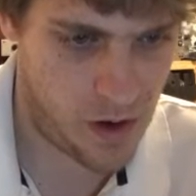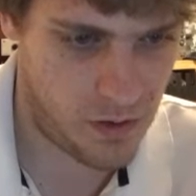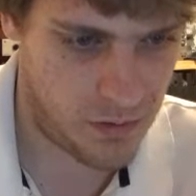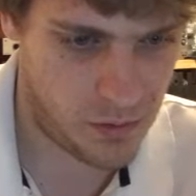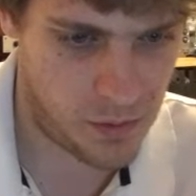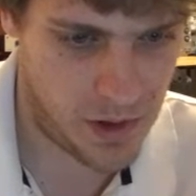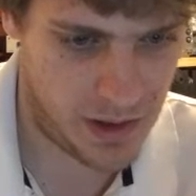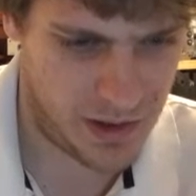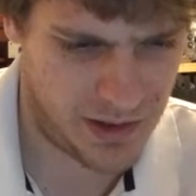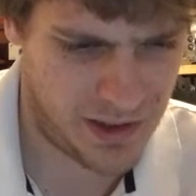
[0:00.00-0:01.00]
however
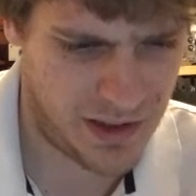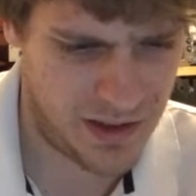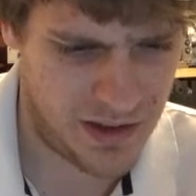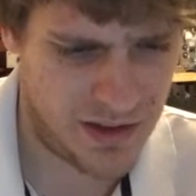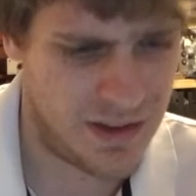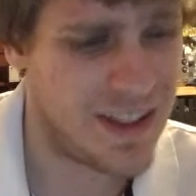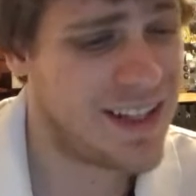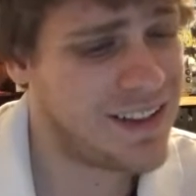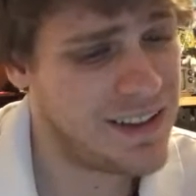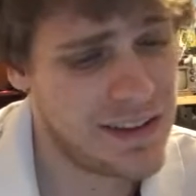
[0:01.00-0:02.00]
many I needed,
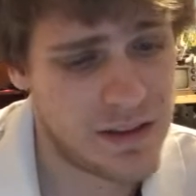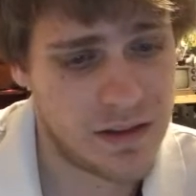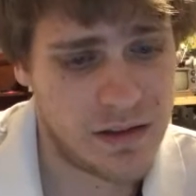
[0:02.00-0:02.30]
10,